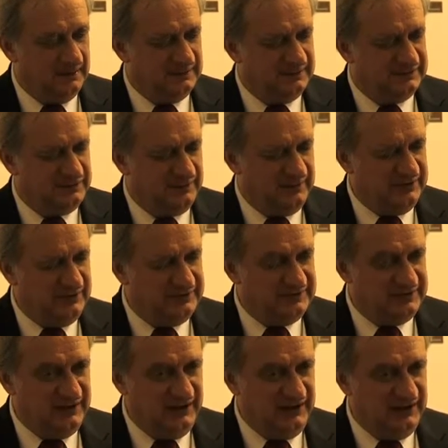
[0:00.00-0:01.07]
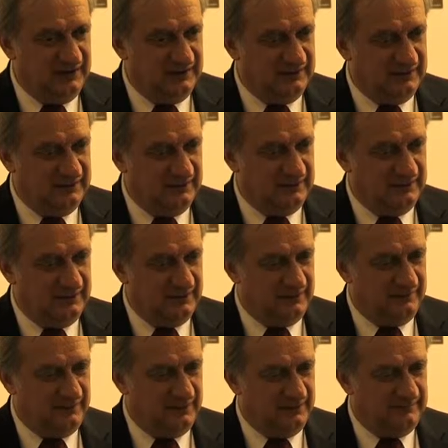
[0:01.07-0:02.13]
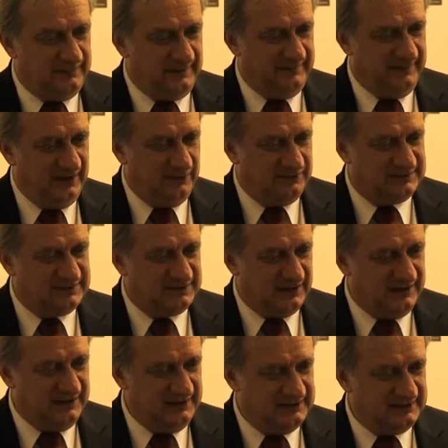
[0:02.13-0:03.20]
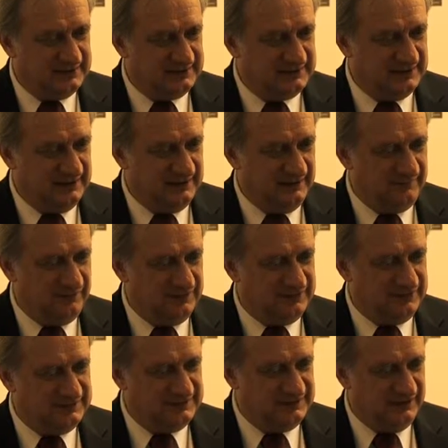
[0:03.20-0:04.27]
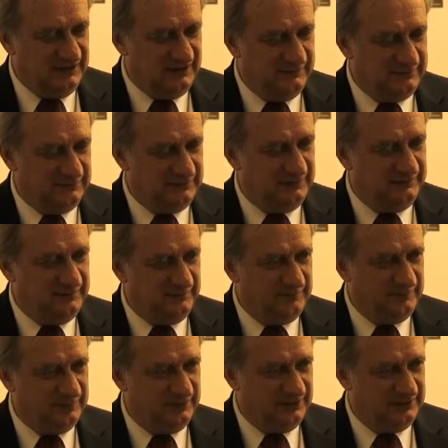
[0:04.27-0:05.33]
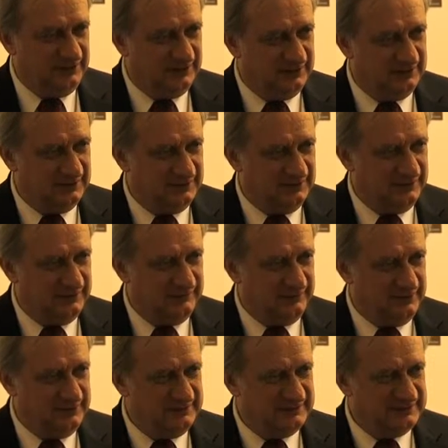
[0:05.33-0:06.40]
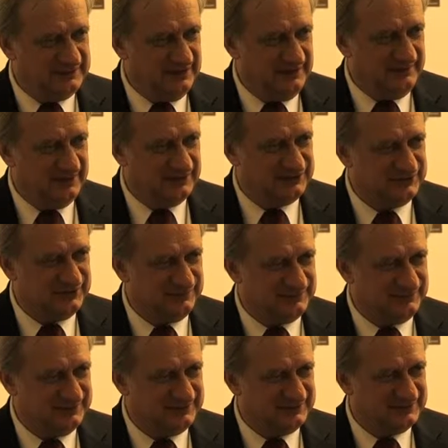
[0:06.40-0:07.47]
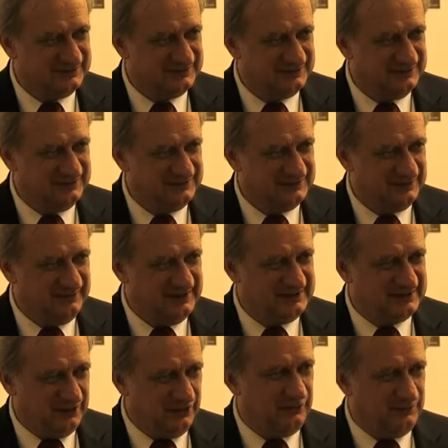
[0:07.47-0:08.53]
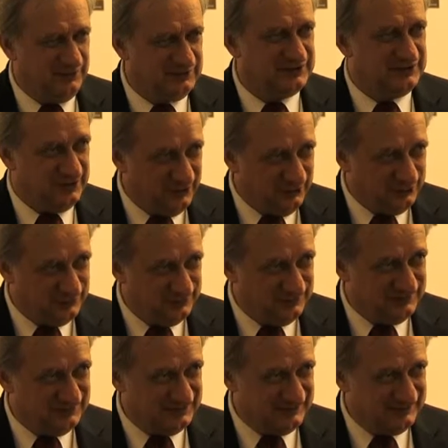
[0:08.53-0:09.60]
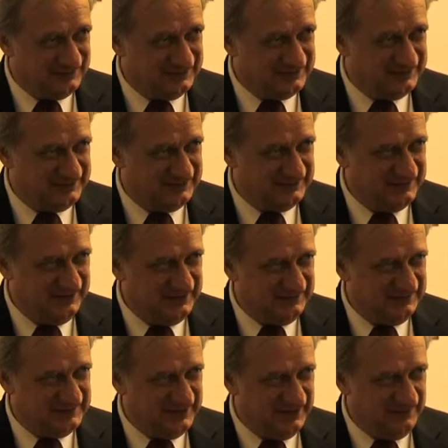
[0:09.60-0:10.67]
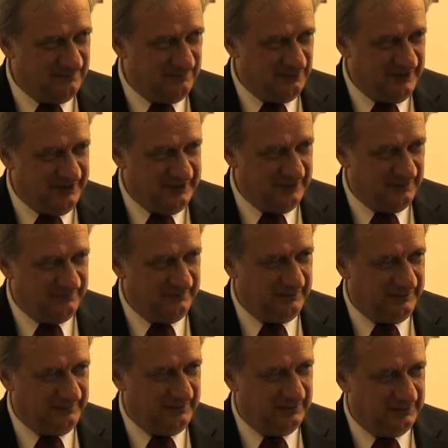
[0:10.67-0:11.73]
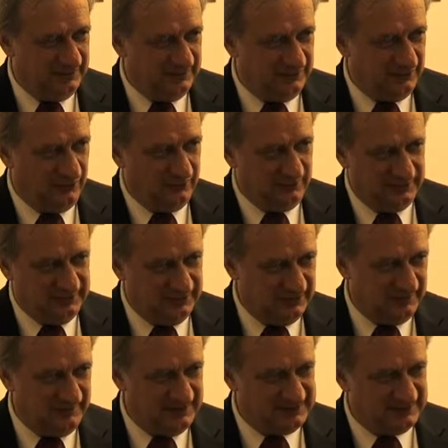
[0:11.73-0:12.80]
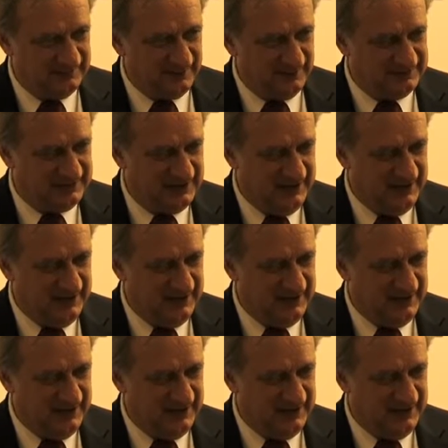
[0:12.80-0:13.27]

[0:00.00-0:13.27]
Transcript: So what you see from the outside and what you see if you live in the building, you won't see much difference. So there's almost no difference. It's the same way of living in a normal and in a passive house.